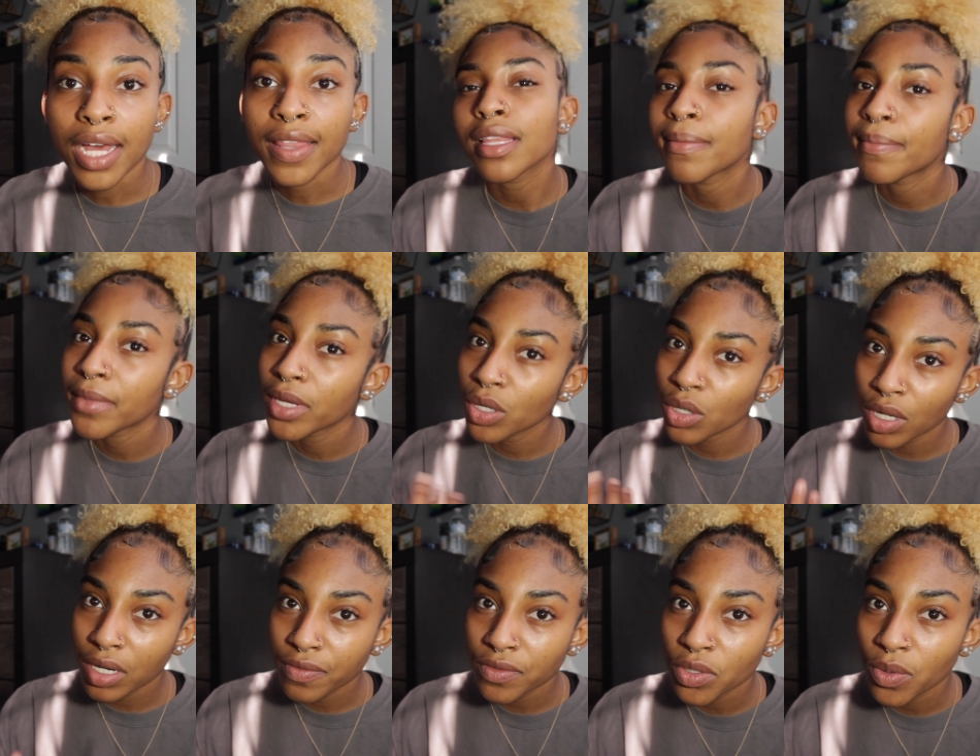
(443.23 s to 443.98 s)
In the
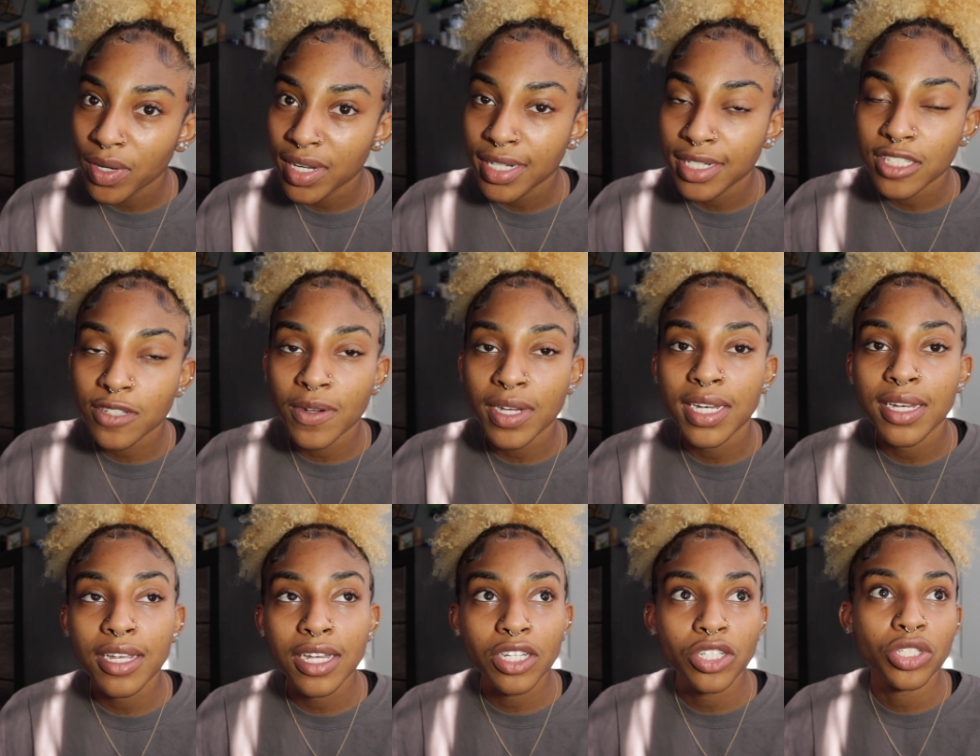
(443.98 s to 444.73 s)
middle of twenty
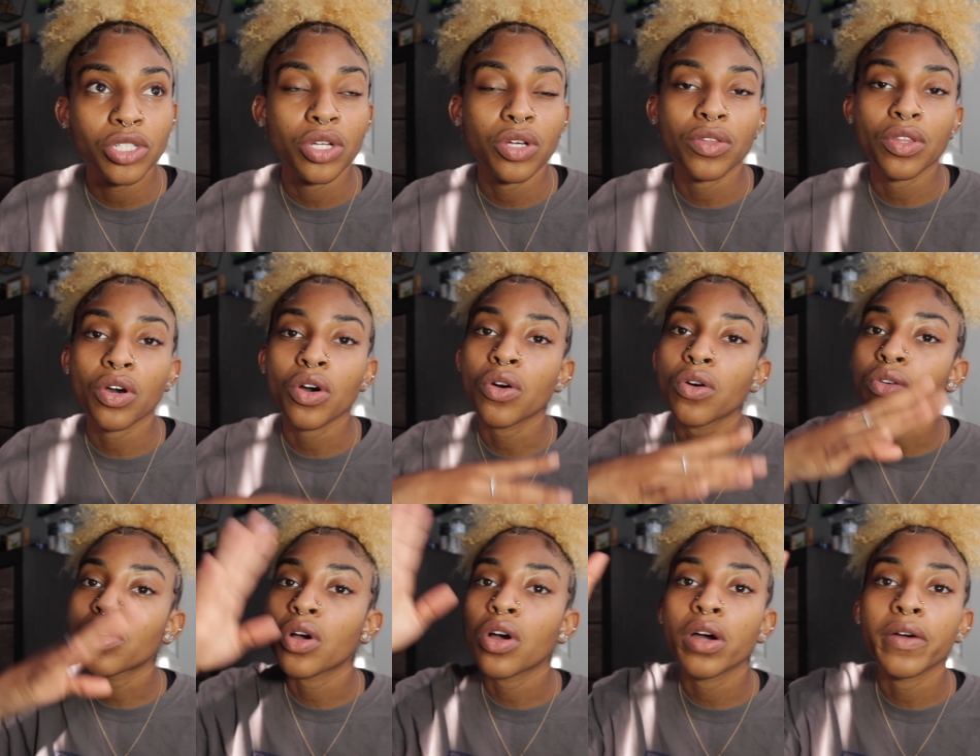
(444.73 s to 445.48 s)
twenty, because you know the
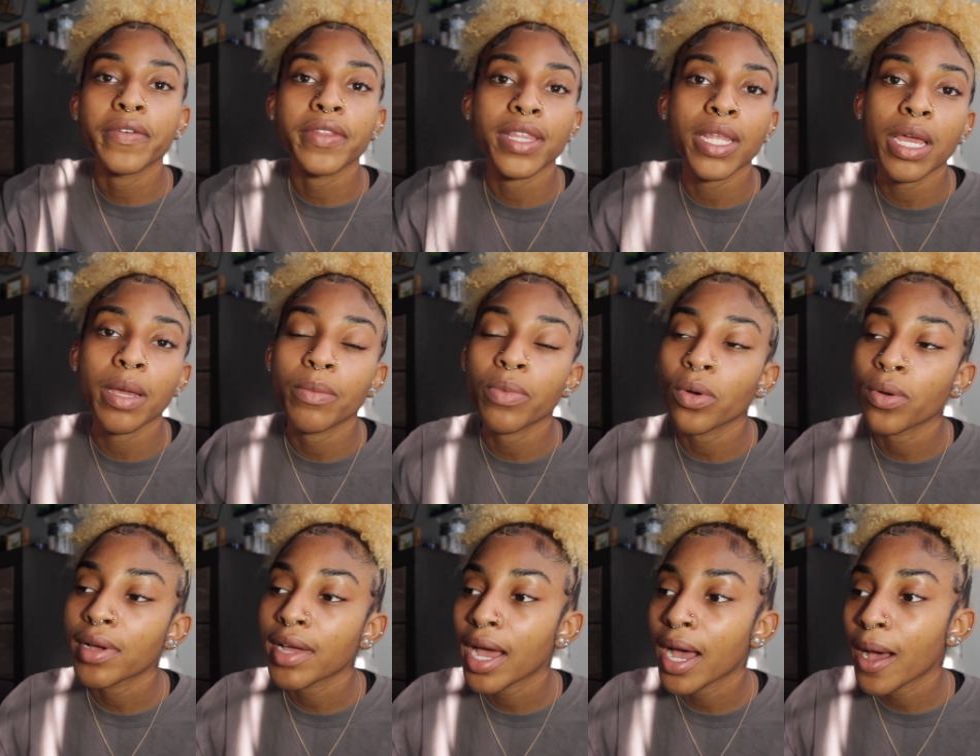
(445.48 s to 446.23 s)
whole COVID thing
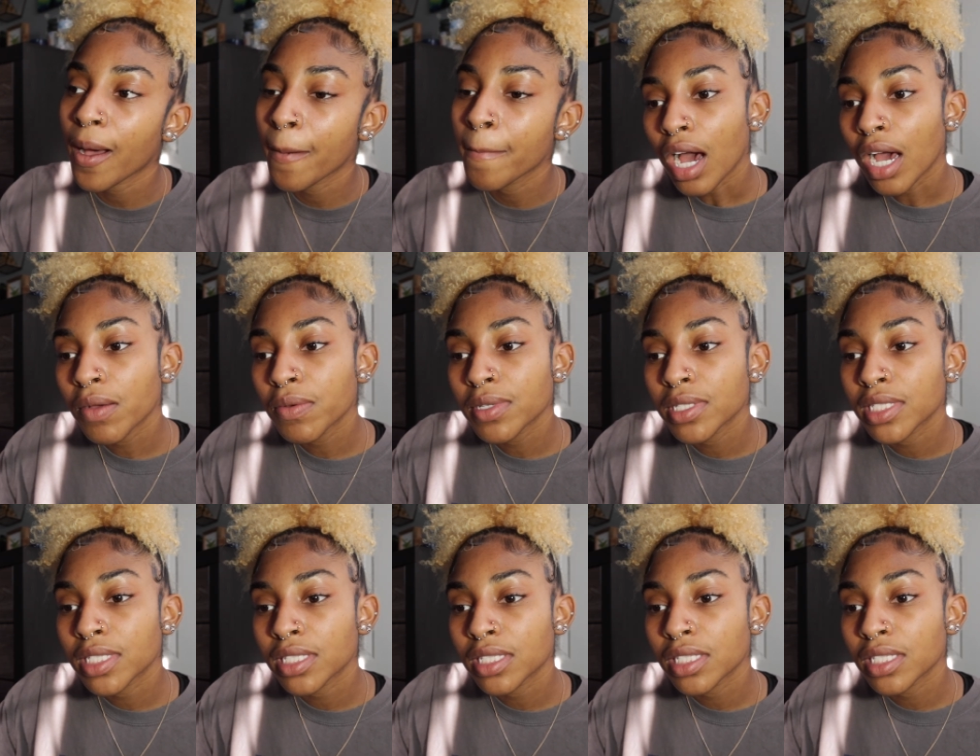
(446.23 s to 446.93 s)
broke out, I was